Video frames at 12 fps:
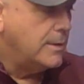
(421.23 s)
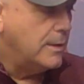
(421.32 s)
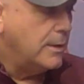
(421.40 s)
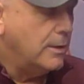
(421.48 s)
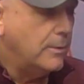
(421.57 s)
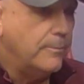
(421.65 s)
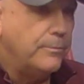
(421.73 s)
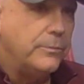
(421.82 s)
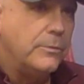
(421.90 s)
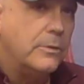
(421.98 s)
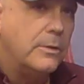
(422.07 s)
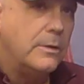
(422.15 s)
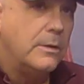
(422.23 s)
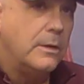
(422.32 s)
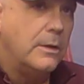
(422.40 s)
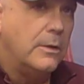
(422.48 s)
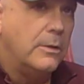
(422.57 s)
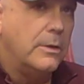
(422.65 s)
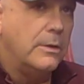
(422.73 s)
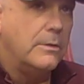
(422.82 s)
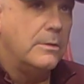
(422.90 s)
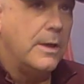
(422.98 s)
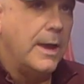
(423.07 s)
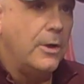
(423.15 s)
Um, uh,
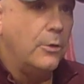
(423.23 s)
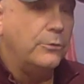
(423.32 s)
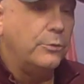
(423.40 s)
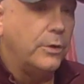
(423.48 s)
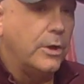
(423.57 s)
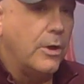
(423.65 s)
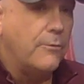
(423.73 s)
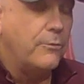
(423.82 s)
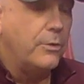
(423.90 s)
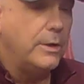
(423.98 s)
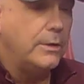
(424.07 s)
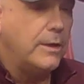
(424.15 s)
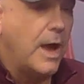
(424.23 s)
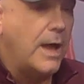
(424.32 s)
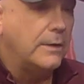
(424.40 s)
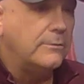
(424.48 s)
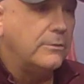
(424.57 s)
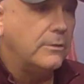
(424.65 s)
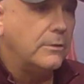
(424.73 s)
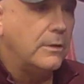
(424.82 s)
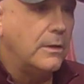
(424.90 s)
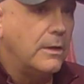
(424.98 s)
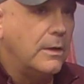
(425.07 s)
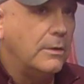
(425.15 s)

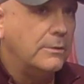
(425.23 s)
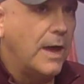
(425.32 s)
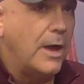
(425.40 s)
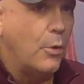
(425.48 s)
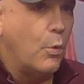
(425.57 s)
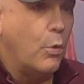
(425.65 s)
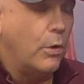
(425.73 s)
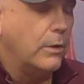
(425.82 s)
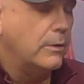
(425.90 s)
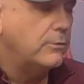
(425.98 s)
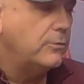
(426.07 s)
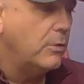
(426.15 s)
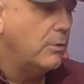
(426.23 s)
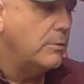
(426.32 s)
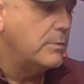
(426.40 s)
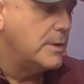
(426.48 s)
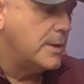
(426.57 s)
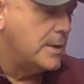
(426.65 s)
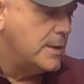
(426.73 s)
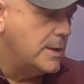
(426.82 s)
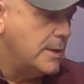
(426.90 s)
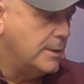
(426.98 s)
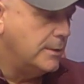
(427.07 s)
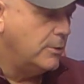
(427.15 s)
adoxrecovery.org. Uh, so
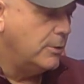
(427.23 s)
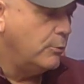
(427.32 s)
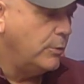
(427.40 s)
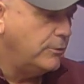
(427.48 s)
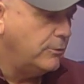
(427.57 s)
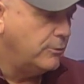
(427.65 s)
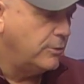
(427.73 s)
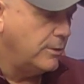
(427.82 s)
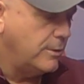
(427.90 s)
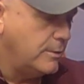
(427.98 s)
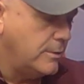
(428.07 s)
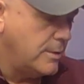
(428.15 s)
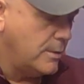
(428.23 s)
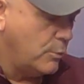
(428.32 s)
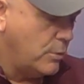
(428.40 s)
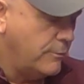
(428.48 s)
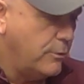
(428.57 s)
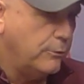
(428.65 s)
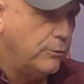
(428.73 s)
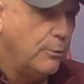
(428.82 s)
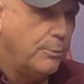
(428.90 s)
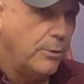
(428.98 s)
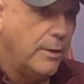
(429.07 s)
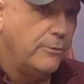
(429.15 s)
uh, you can reach us at one of those
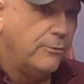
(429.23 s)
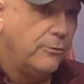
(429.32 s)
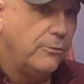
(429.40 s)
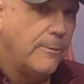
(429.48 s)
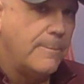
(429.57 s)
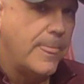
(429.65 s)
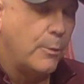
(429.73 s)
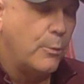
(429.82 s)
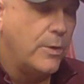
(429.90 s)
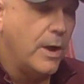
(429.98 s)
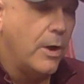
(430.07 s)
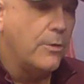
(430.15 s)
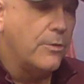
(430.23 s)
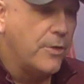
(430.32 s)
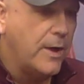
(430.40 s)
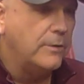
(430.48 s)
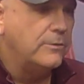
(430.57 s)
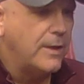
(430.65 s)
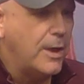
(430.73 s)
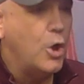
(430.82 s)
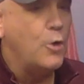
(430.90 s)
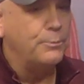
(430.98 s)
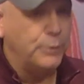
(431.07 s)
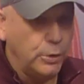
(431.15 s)
two places. We are there to
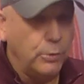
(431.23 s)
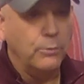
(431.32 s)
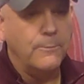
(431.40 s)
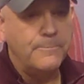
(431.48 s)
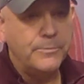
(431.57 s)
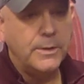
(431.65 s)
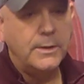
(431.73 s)
help you.